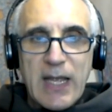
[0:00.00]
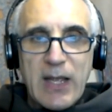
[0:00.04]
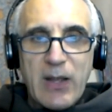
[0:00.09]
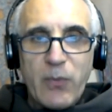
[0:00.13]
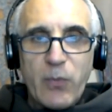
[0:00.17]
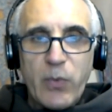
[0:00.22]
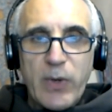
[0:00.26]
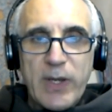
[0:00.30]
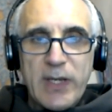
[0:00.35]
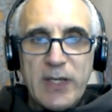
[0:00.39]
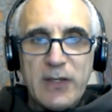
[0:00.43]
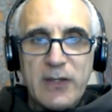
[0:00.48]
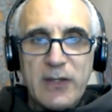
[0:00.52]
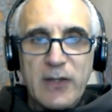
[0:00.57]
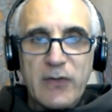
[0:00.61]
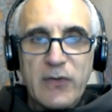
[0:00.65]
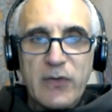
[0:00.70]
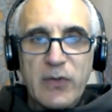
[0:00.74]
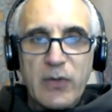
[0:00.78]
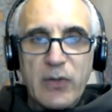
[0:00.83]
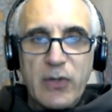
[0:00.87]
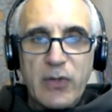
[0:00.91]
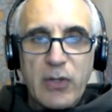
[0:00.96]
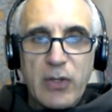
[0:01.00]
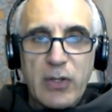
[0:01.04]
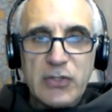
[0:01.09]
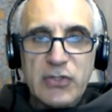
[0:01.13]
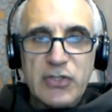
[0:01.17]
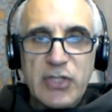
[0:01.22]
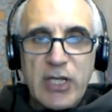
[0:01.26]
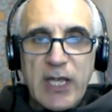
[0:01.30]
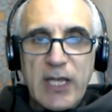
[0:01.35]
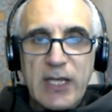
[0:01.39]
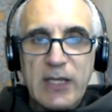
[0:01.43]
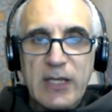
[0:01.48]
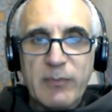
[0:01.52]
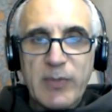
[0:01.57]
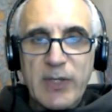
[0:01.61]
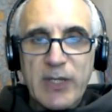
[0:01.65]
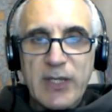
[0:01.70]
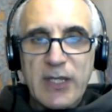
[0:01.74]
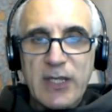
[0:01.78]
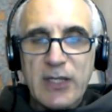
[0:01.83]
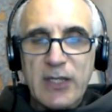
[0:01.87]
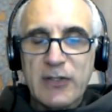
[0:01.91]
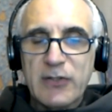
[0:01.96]
when does Kolchak
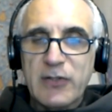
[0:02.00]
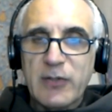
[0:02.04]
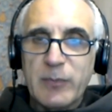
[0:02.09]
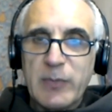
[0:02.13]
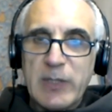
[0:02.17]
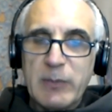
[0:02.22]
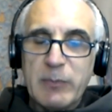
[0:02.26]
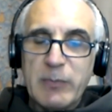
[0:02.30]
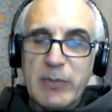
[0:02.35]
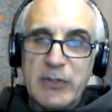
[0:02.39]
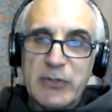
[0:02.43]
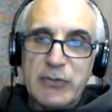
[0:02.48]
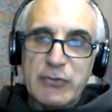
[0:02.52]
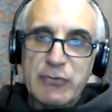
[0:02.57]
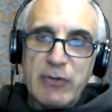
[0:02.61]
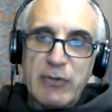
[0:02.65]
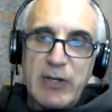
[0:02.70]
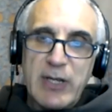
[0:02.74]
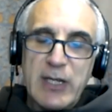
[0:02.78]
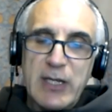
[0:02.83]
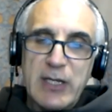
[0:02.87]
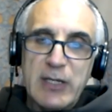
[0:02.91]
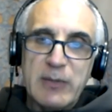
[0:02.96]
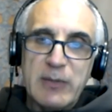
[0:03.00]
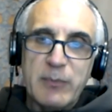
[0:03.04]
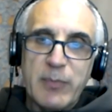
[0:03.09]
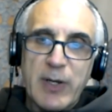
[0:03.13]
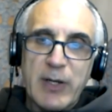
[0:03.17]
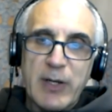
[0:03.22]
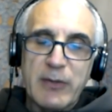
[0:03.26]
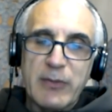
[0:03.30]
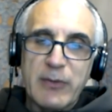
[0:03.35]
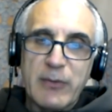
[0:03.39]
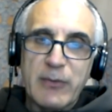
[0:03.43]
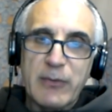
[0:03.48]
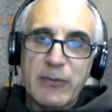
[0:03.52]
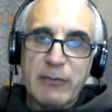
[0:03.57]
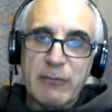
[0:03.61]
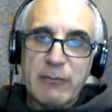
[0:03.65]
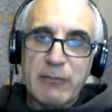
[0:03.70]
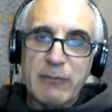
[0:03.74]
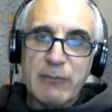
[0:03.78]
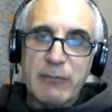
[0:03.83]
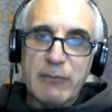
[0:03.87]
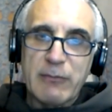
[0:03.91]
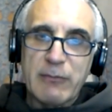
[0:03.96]
begin to be betrayed by those
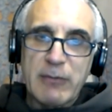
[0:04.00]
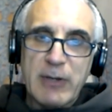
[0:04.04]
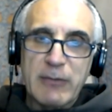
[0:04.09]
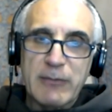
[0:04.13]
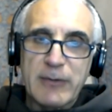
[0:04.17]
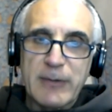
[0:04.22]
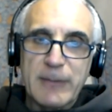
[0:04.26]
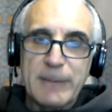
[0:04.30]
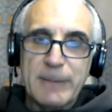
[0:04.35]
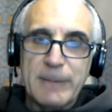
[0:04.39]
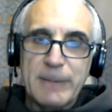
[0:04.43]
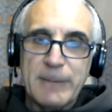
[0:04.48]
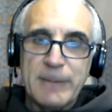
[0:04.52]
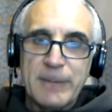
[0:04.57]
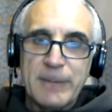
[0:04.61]
around him?